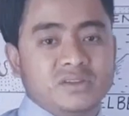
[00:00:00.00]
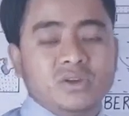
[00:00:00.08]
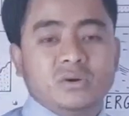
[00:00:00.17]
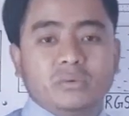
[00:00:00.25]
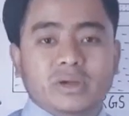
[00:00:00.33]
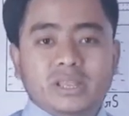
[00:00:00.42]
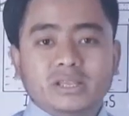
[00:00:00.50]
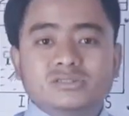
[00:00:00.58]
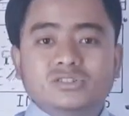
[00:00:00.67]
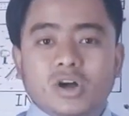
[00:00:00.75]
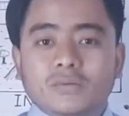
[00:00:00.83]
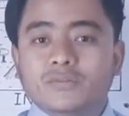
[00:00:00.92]
When the
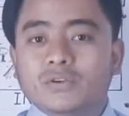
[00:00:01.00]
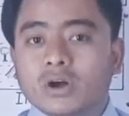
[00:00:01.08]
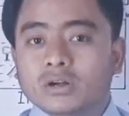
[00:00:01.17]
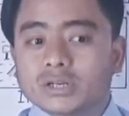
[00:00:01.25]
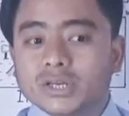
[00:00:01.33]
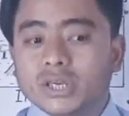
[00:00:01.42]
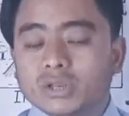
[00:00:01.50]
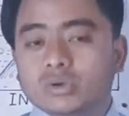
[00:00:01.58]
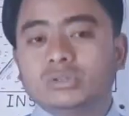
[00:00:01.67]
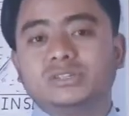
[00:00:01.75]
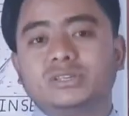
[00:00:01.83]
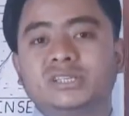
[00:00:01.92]
soft rock
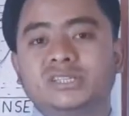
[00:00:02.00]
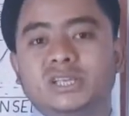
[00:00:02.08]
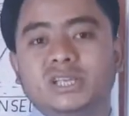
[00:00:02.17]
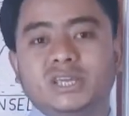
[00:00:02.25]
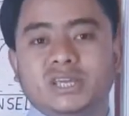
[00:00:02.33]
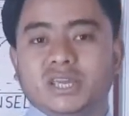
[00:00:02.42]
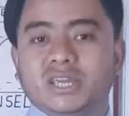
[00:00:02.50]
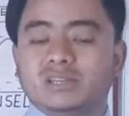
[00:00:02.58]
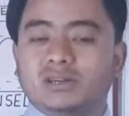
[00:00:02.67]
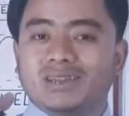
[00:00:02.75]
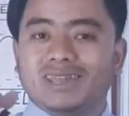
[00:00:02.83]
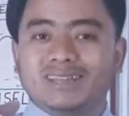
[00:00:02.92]
erodes easily,
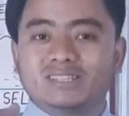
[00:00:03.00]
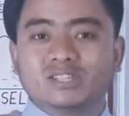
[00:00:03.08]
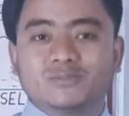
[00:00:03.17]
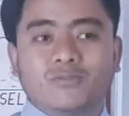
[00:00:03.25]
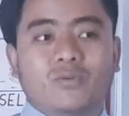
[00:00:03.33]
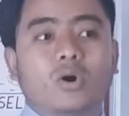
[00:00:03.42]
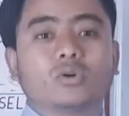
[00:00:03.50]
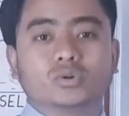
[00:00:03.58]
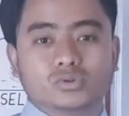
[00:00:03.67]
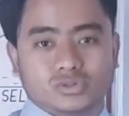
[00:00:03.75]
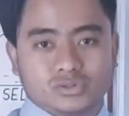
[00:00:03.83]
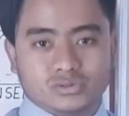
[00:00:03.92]
it creates
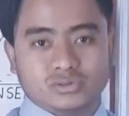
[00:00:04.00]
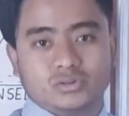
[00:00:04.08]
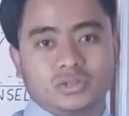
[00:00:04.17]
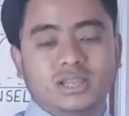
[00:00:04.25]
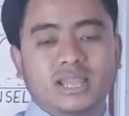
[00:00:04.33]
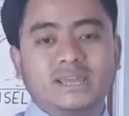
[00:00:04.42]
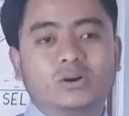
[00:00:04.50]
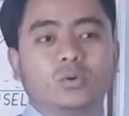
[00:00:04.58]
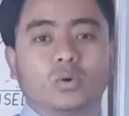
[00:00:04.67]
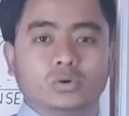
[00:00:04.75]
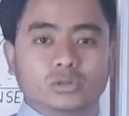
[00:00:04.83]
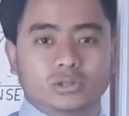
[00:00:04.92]
furrows like a
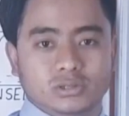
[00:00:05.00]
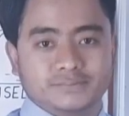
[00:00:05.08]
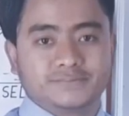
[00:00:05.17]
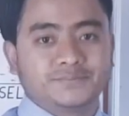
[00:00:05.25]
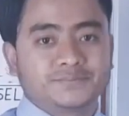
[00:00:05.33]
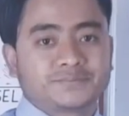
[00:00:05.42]
hole,